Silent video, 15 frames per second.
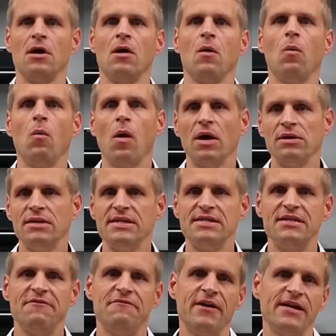one
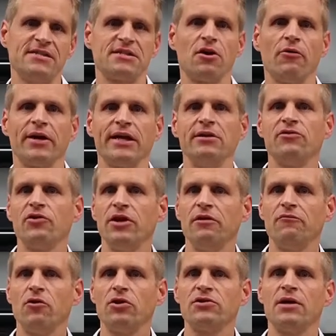DC phase going into an
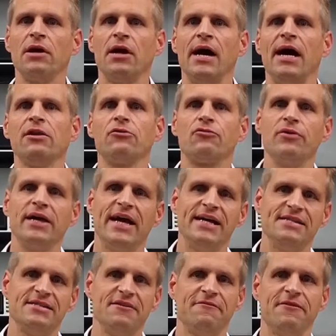inverter and 3
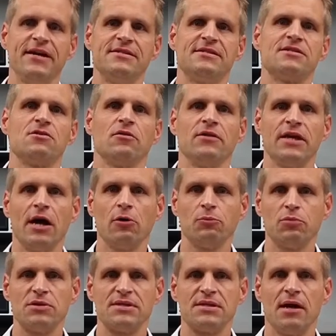AC phases on the
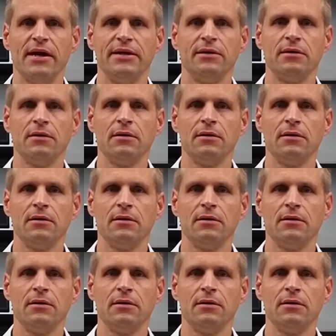output side.